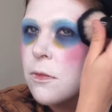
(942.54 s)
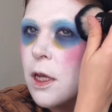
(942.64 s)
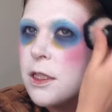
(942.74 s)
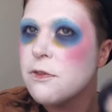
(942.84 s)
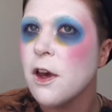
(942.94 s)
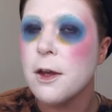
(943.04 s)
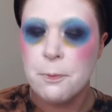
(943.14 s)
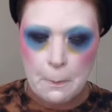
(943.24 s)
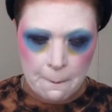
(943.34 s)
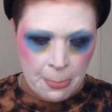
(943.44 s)
It's fine.
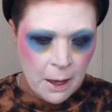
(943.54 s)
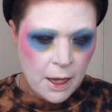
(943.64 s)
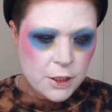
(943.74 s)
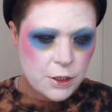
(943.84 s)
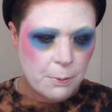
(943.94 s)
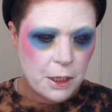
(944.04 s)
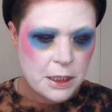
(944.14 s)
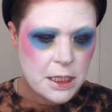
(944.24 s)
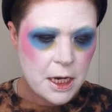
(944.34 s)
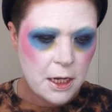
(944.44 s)
So I'm gonna
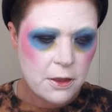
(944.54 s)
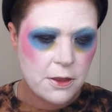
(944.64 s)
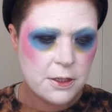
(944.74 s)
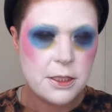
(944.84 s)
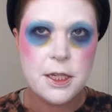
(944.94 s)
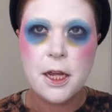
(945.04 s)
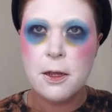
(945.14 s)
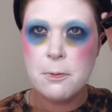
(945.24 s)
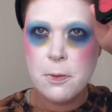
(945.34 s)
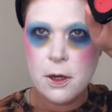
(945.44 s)
take the
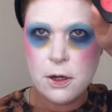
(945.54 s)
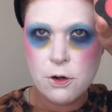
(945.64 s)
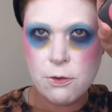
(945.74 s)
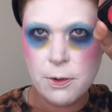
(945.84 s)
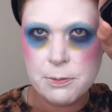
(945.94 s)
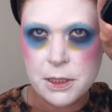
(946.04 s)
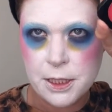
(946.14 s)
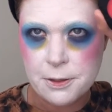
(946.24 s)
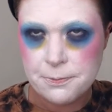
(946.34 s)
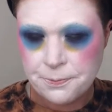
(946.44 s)
same
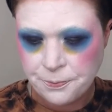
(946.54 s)
Crimson,